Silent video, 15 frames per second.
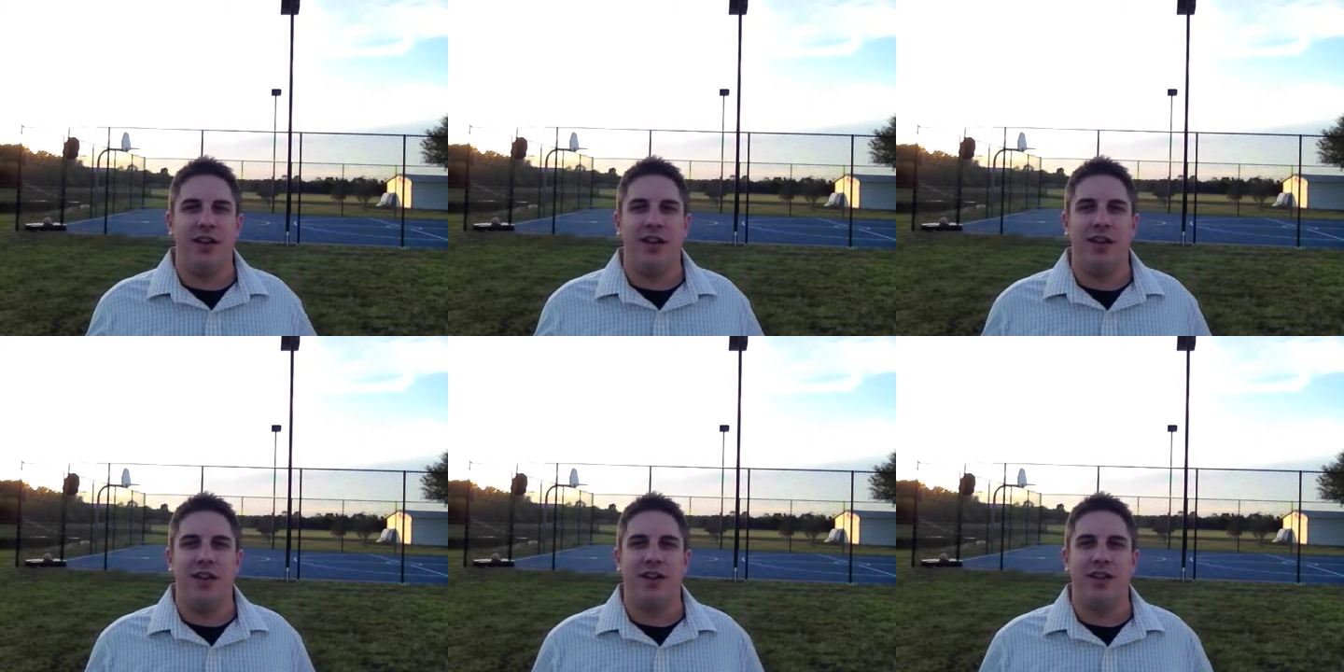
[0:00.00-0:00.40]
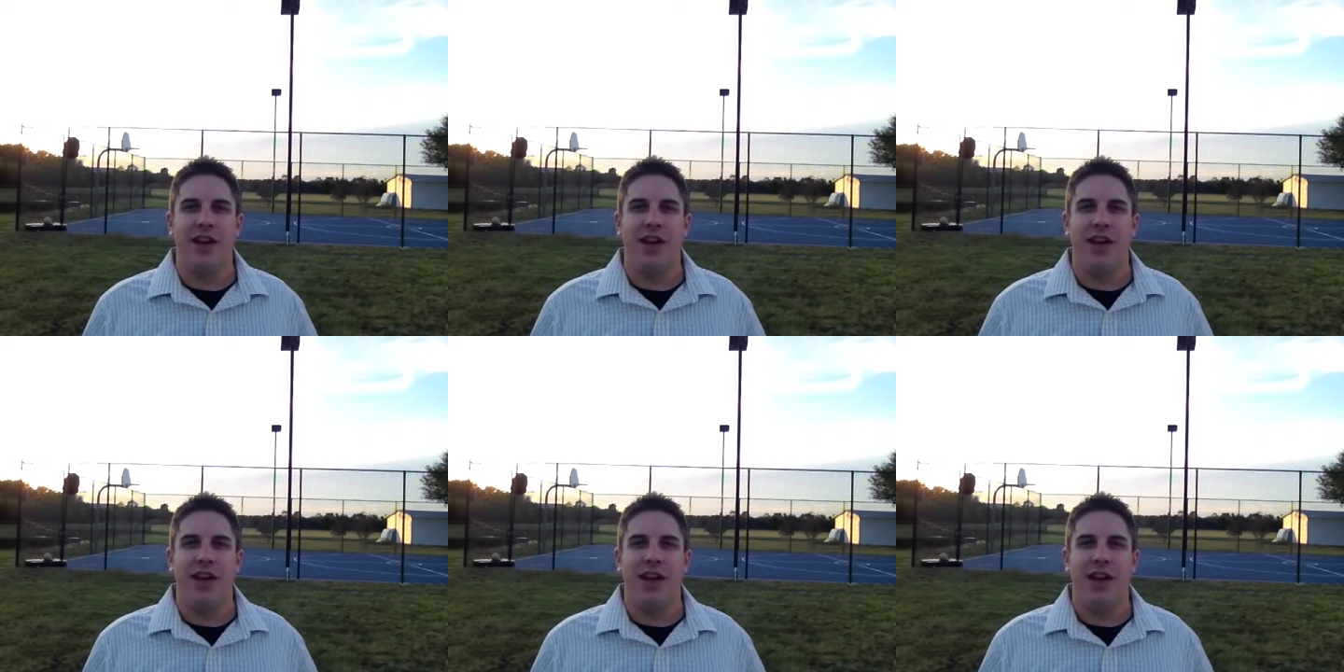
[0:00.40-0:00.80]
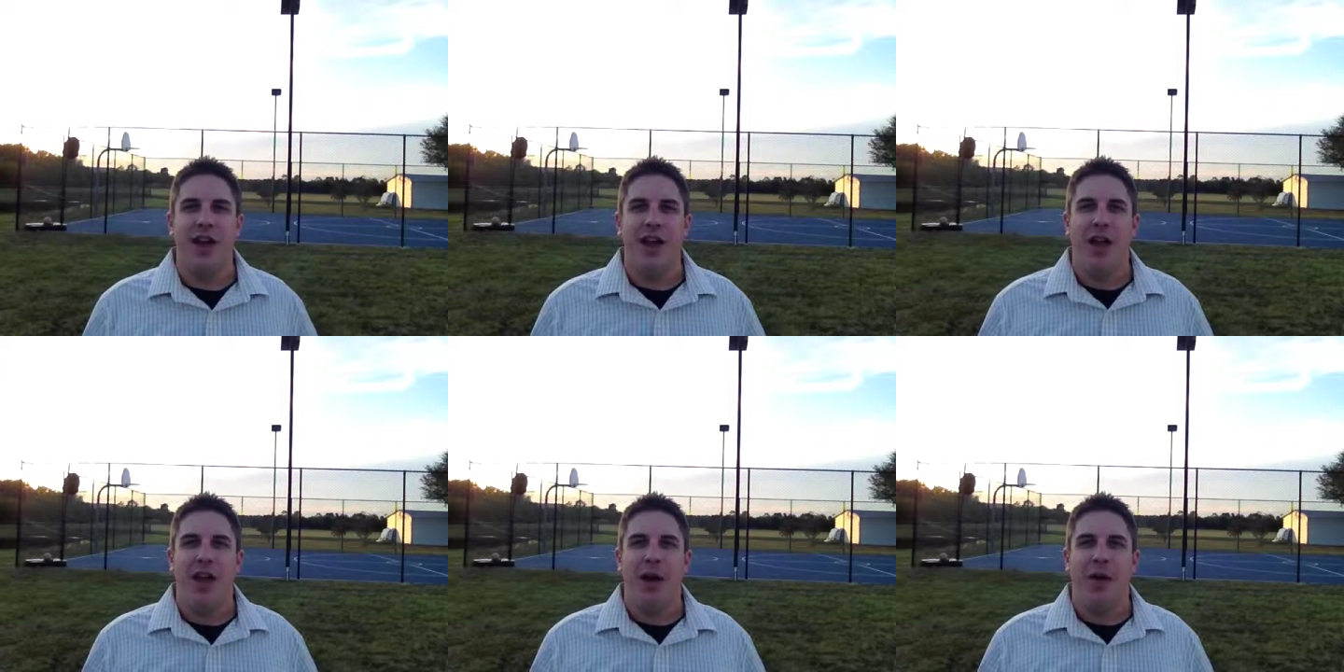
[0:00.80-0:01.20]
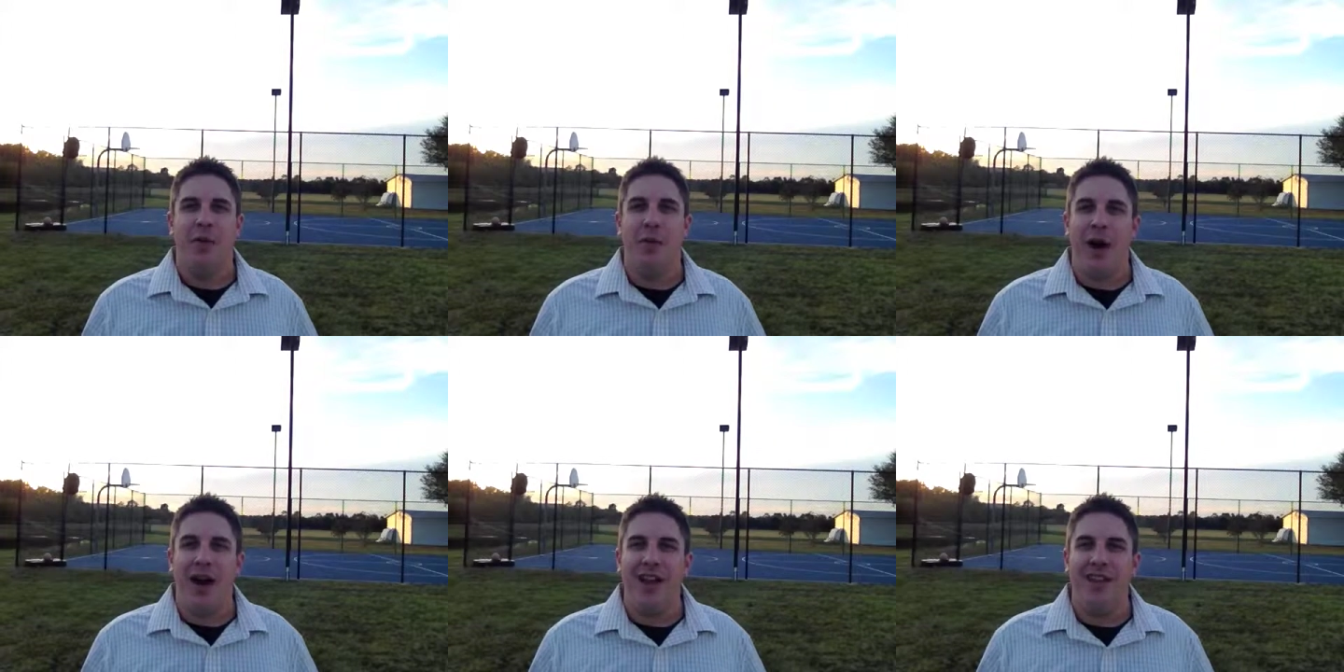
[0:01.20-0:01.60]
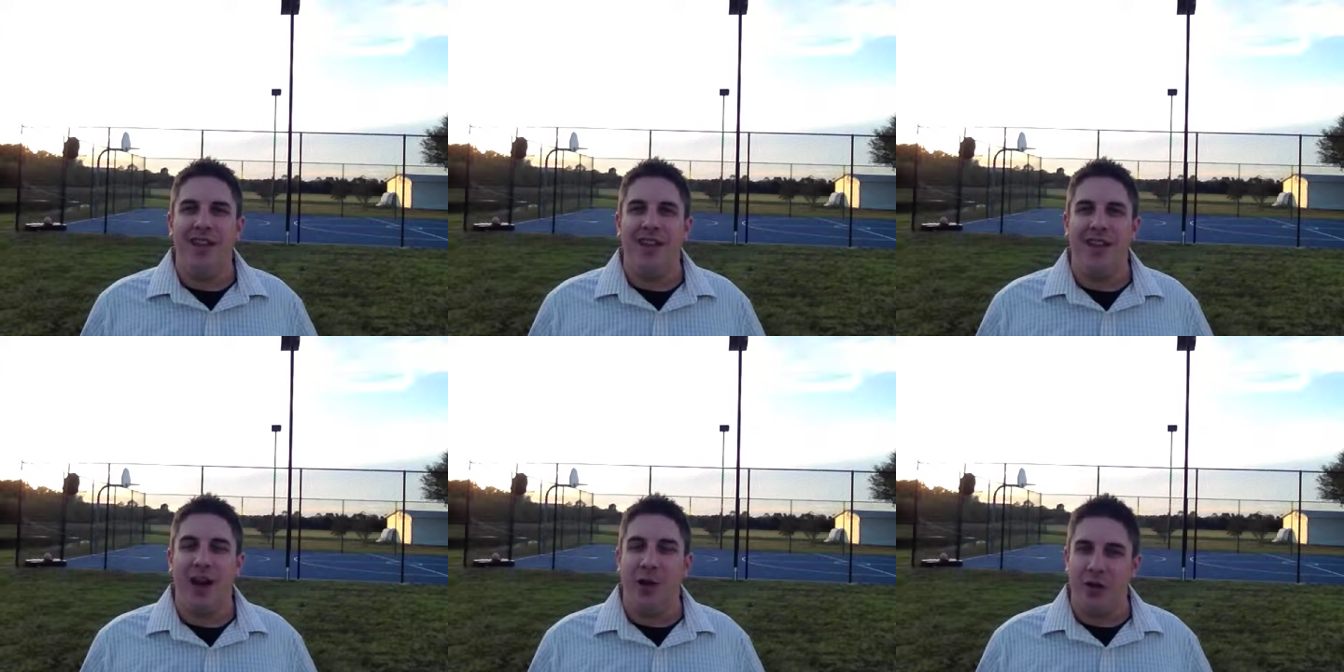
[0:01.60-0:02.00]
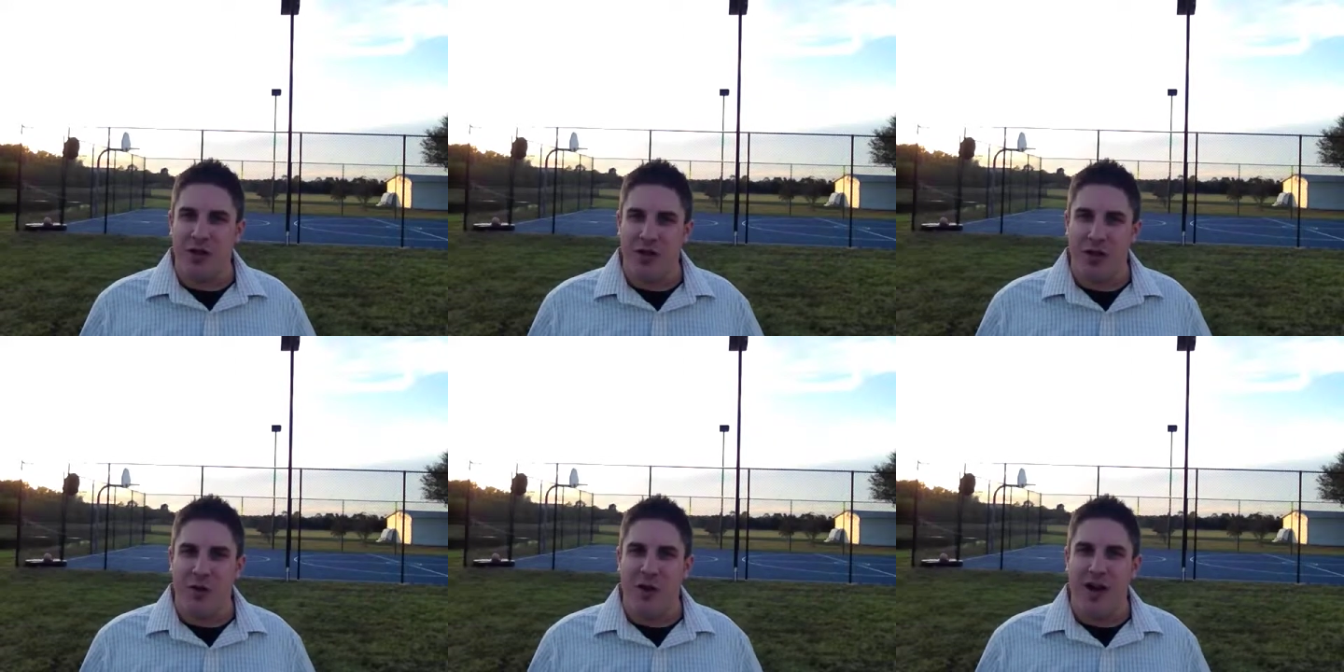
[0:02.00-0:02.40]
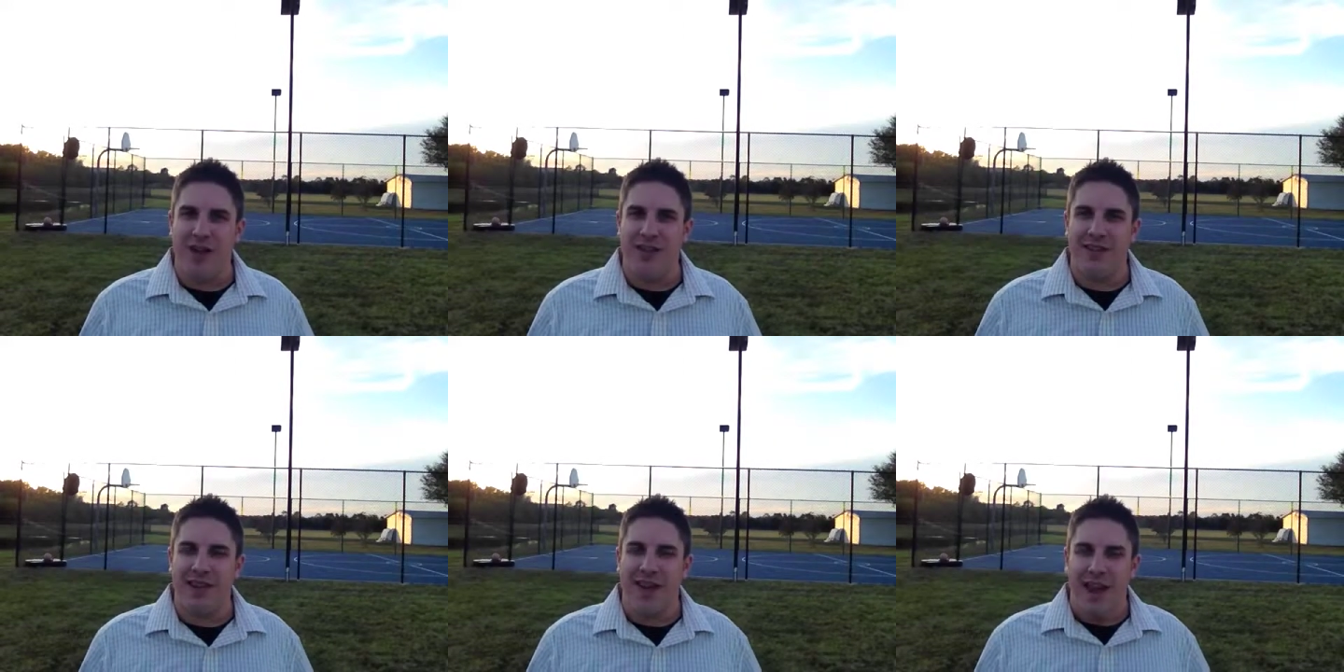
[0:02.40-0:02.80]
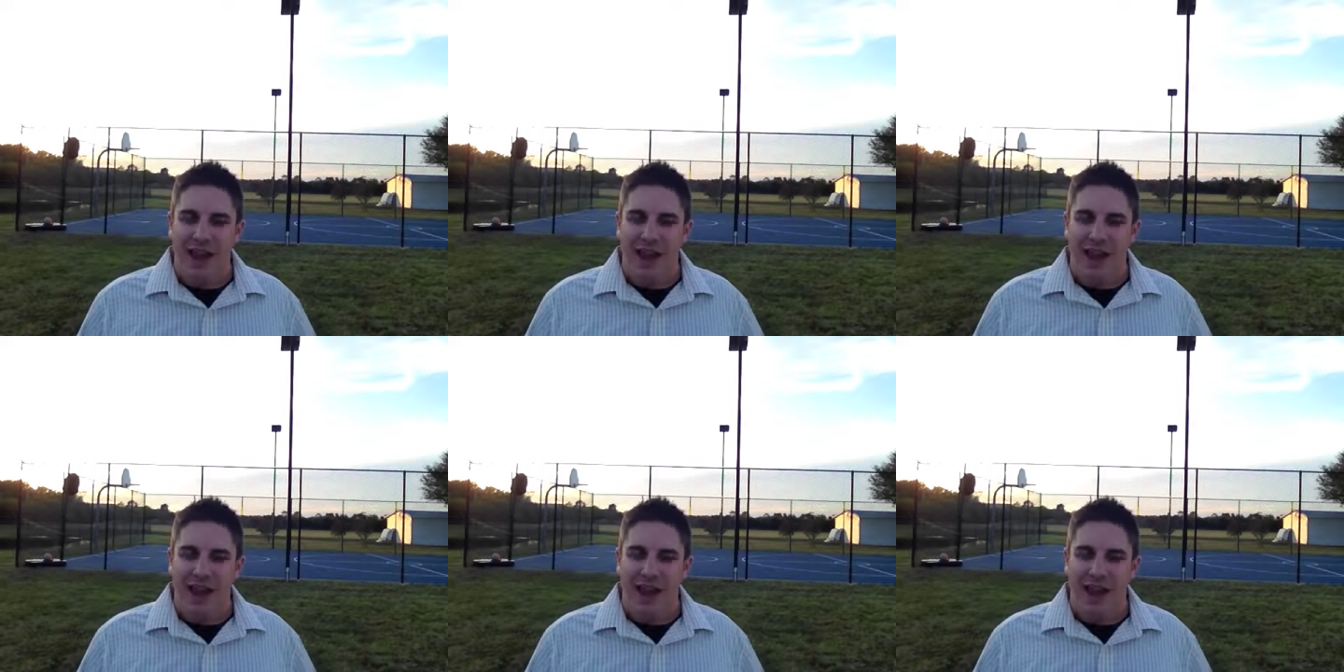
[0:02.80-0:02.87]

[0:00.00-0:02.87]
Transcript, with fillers: there isn't any, but I wish there was.